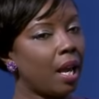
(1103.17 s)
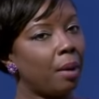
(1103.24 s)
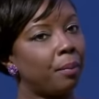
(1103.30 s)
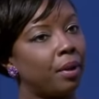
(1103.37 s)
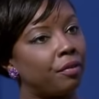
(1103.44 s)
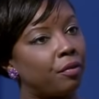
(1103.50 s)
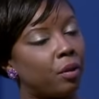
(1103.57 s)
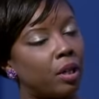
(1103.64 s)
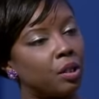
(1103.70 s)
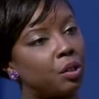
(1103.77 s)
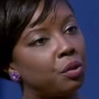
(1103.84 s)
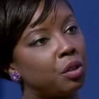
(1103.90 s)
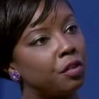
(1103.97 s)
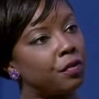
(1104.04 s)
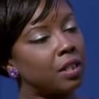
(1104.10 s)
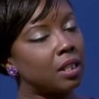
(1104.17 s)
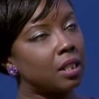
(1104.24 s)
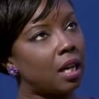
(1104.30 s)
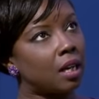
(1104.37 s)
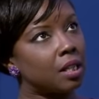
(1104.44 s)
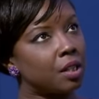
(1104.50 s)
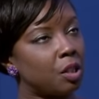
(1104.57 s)
But for our
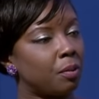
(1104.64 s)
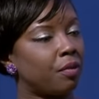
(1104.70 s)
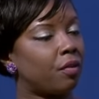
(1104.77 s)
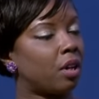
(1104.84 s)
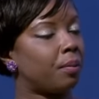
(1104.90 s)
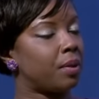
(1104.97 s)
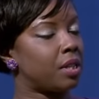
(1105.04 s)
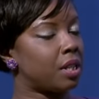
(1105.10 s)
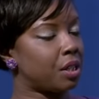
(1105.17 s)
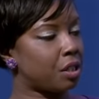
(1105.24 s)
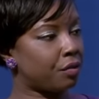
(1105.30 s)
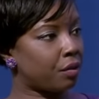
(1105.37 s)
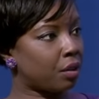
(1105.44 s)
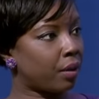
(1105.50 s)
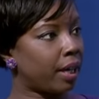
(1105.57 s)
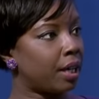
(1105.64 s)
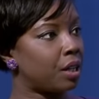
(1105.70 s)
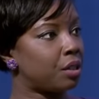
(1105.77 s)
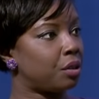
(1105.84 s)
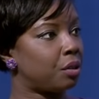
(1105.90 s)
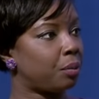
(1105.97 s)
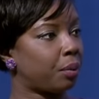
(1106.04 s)
for our Position for Greatness
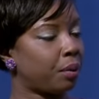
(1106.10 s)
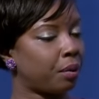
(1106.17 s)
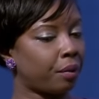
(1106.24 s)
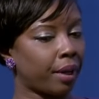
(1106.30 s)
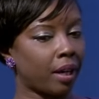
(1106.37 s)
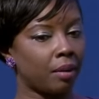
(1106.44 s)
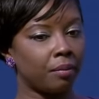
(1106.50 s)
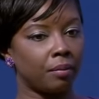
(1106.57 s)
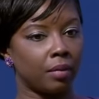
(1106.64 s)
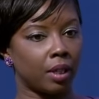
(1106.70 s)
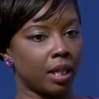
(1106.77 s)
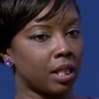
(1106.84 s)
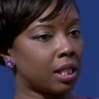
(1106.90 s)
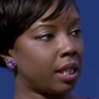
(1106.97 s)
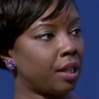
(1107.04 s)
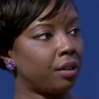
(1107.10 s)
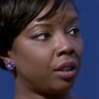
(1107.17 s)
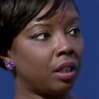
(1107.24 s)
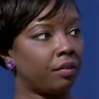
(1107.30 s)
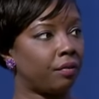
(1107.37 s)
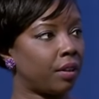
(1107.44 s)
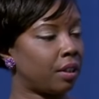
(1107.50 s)
Youth program, it's literally
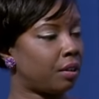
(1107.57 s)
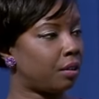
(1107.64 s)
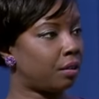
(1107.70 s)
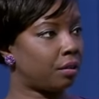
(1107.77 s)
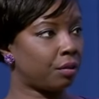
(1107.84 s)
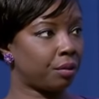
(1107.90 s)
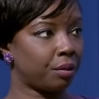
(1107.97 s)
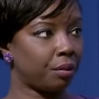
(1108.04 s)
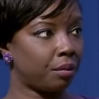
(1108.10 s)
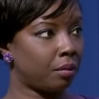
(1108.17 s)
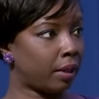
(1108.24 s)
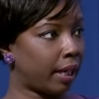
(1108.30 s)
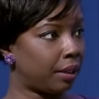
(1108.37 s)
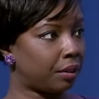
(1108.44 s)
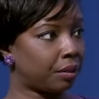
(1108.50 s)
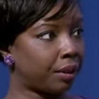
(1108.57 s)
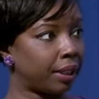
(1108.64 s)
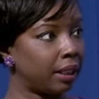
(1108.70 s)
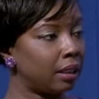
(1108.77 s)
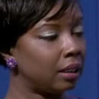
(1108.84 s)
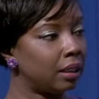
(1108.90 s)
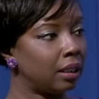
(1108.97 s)
5th through 9th grade.